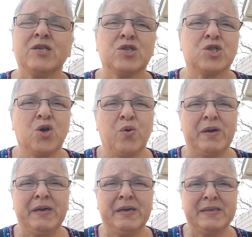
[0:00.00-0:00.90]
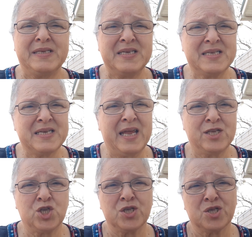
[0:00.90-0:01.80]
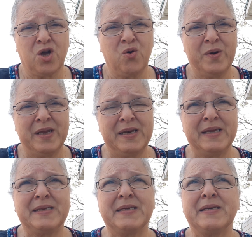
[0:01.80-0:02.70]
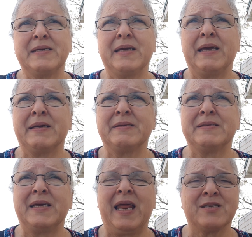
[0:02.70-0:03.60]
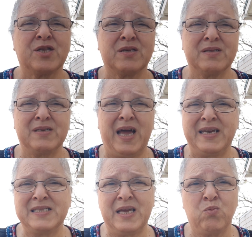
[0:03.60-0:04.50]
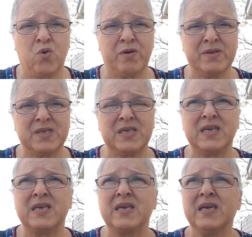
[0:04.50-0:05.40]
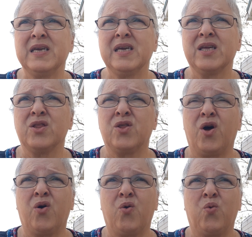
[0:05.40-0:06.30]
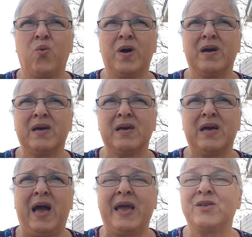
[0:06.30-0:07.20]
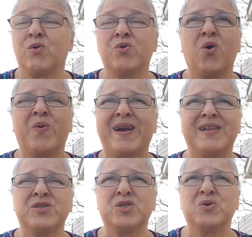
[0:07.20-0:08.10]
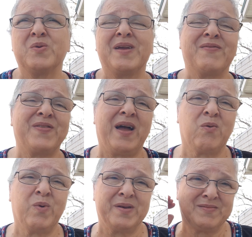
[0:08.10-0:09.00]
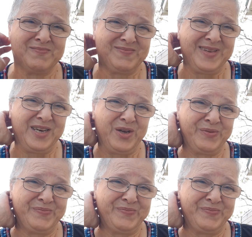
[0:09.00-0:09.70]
So a decent engine's going in it and it has a 90 day warranty, though I don't know what I'll do if that one, you know,